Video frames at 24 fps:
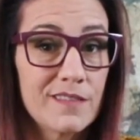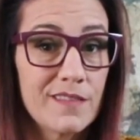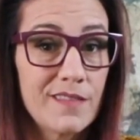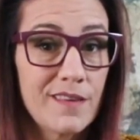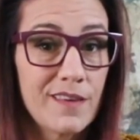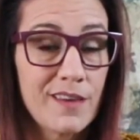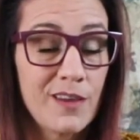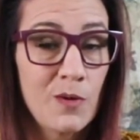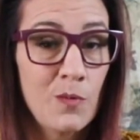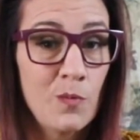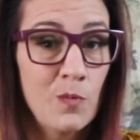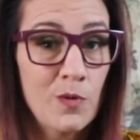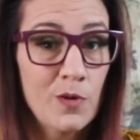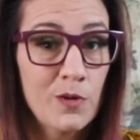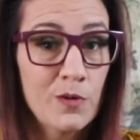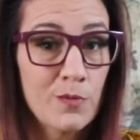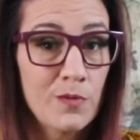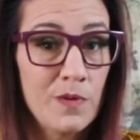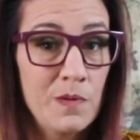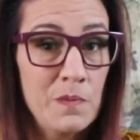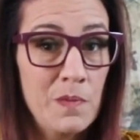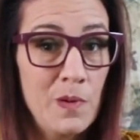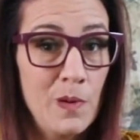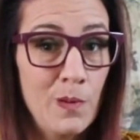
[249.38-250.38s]
that can work
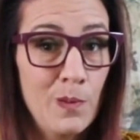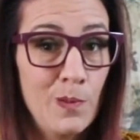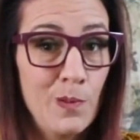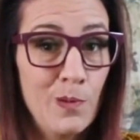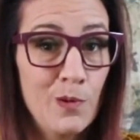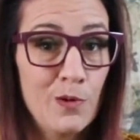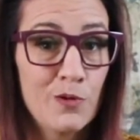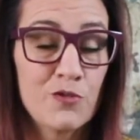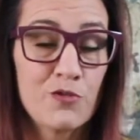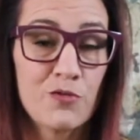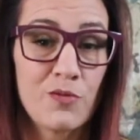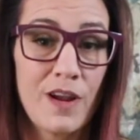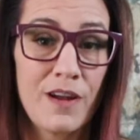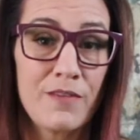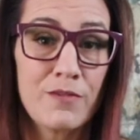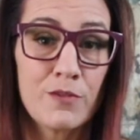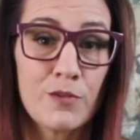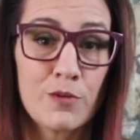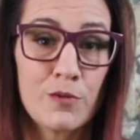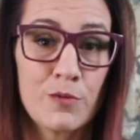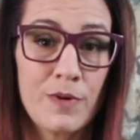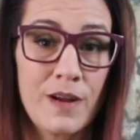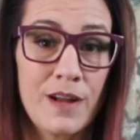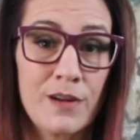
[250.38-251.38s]
remote or
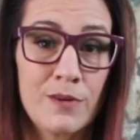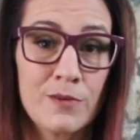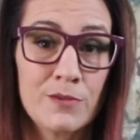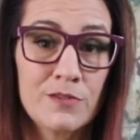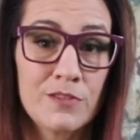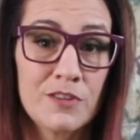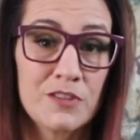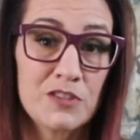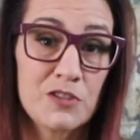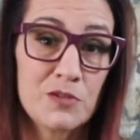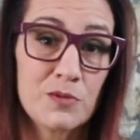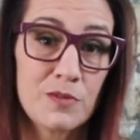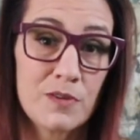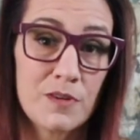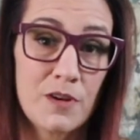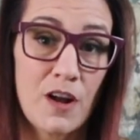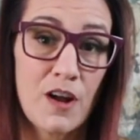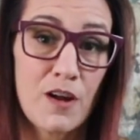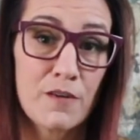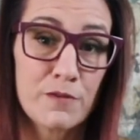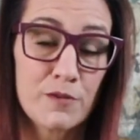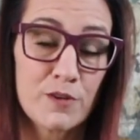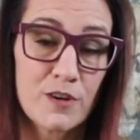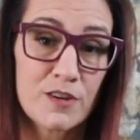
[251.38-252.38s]
travel around to
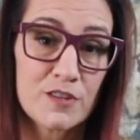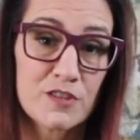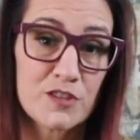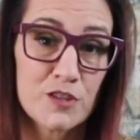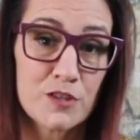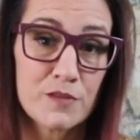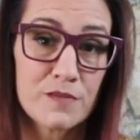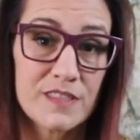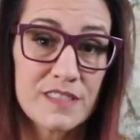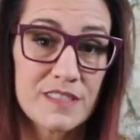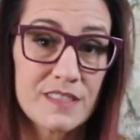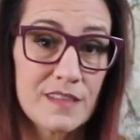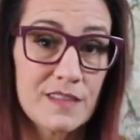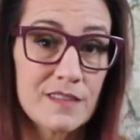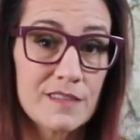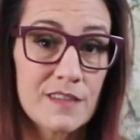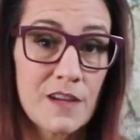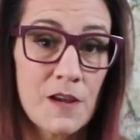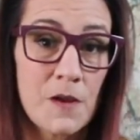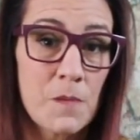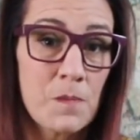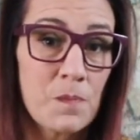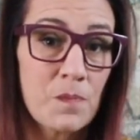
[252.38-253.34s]
offer our services,